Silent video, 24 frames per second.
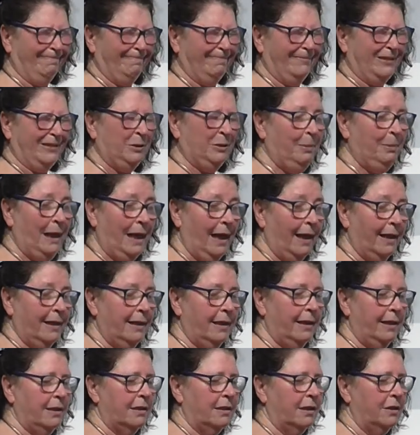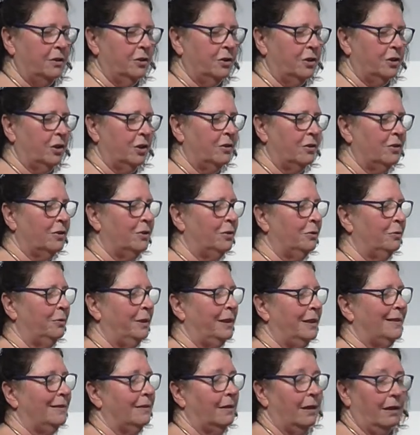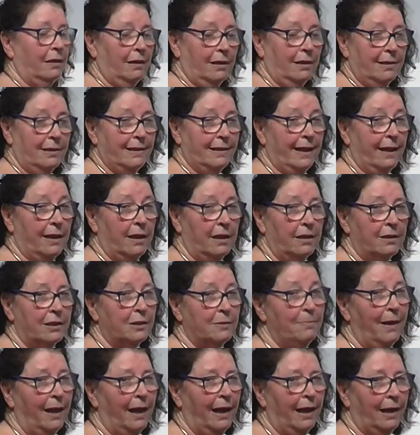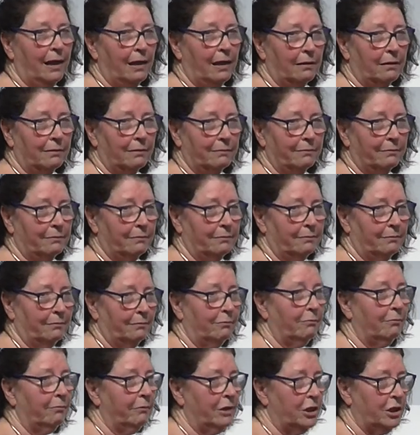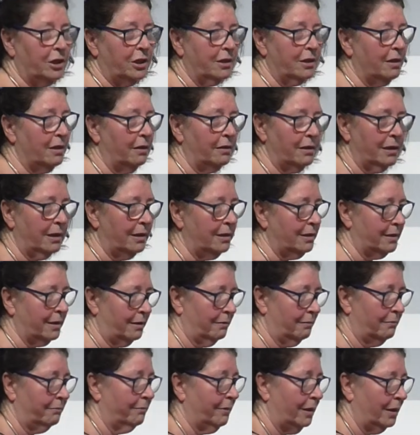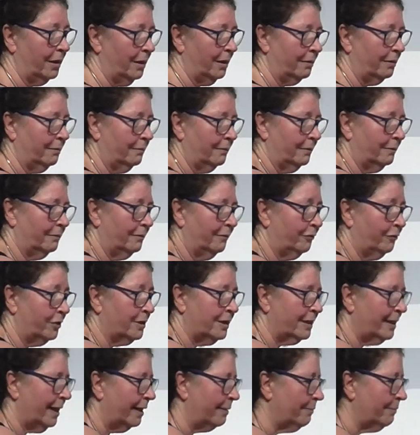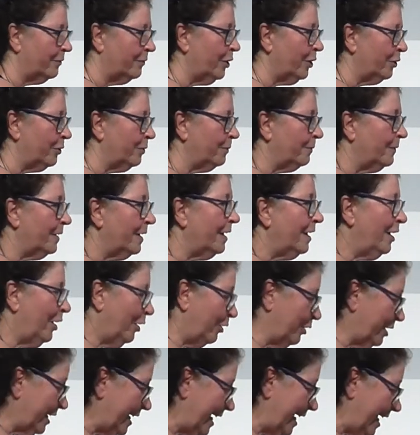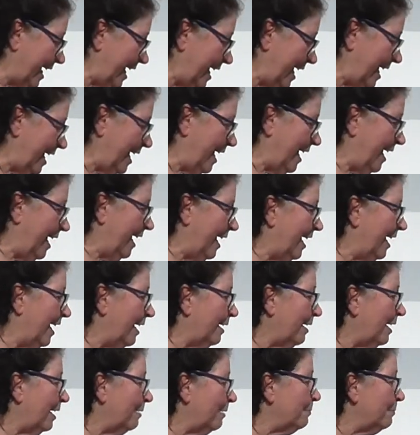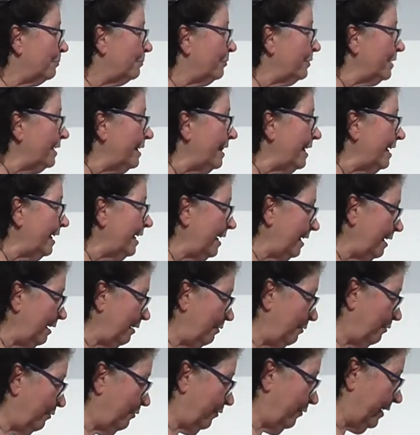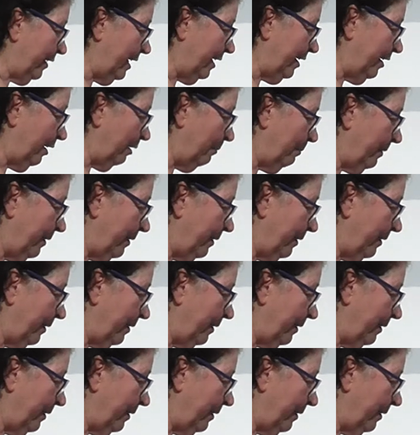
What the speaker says: be like this. Just do it, say, smile, which is not easy, really. First time, no. Okay, breathe in, feel your